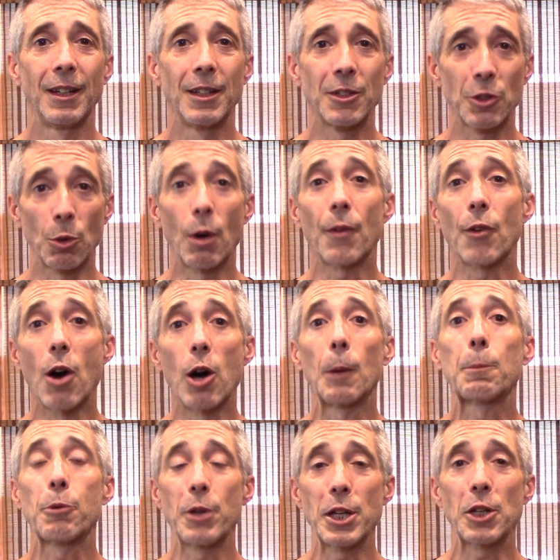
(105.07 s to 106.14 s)
So overall,
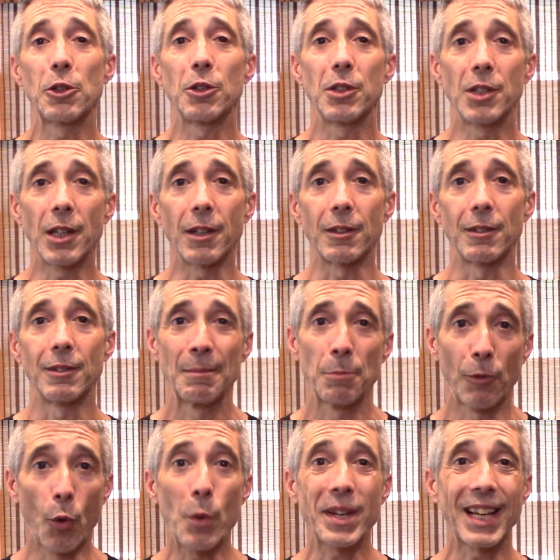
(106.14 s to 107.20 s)
pretty good deal.
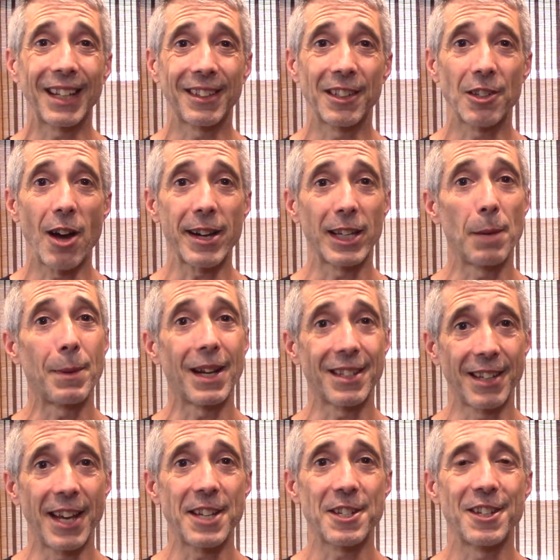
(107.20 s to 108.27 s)
Before we get to talking about
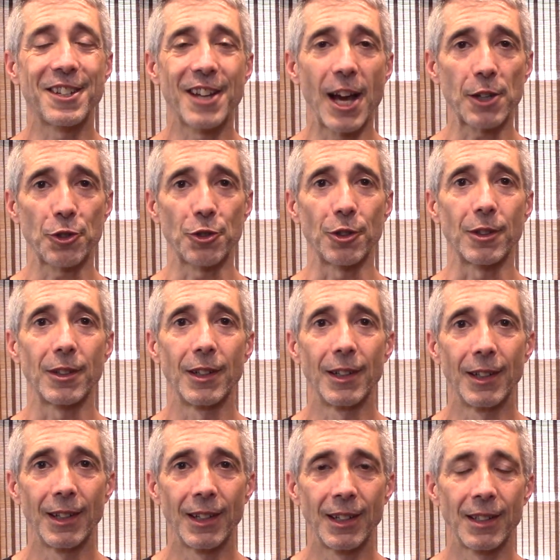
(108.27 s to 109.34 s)
taste and texture,
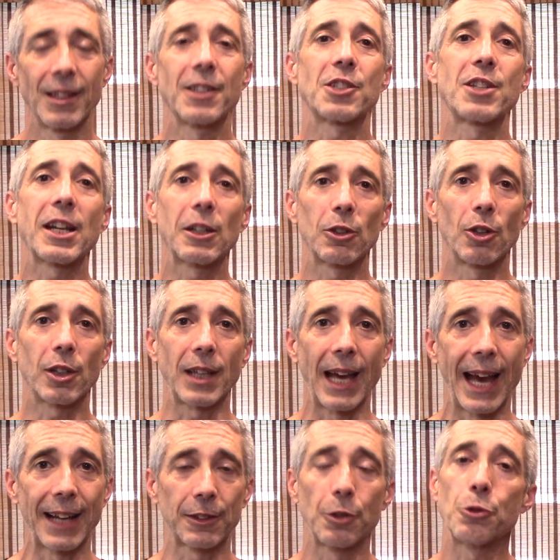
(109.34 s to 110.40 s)
let's take a look
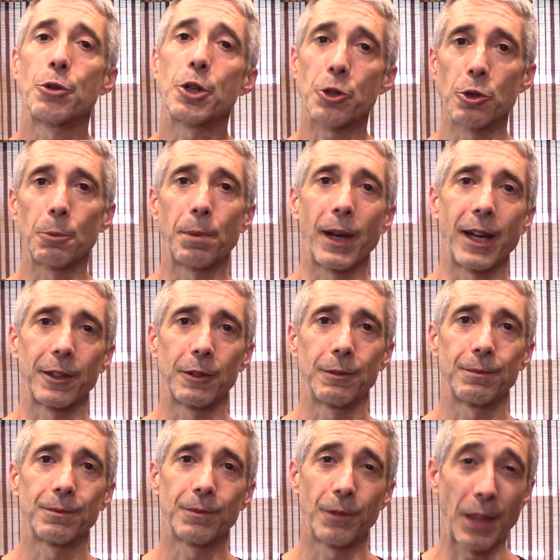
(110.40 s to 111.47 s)
at the nutritional
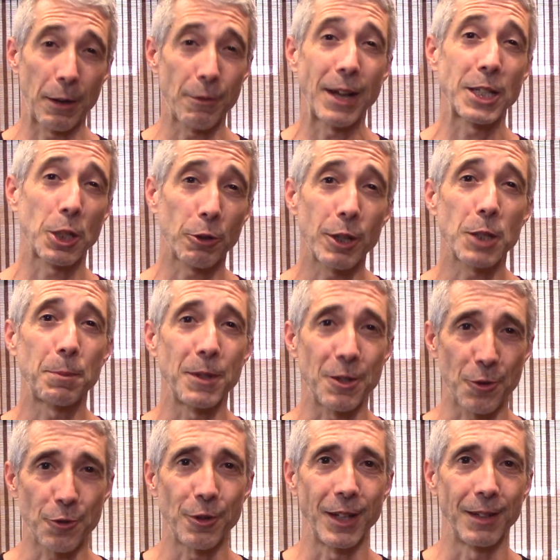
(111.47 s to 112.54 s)
panel for that Rice Krispies
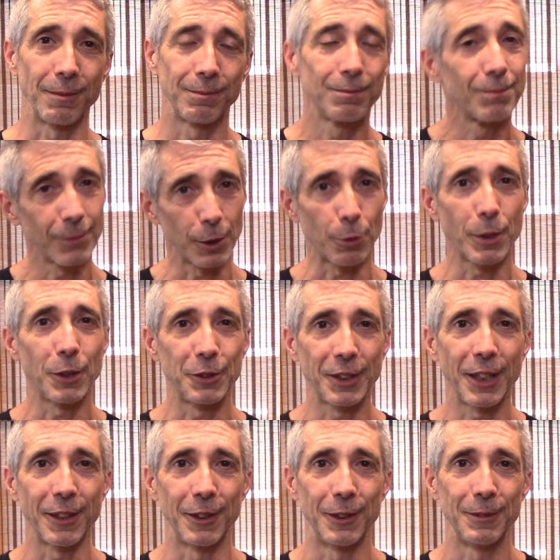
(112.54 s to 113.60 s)
treat, the real
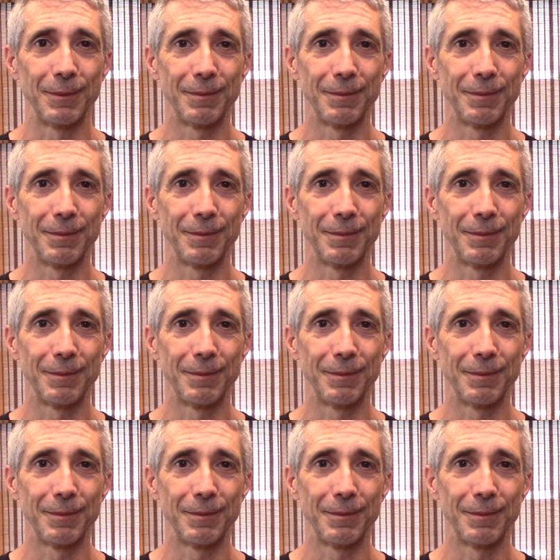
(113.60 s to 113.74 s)
deal.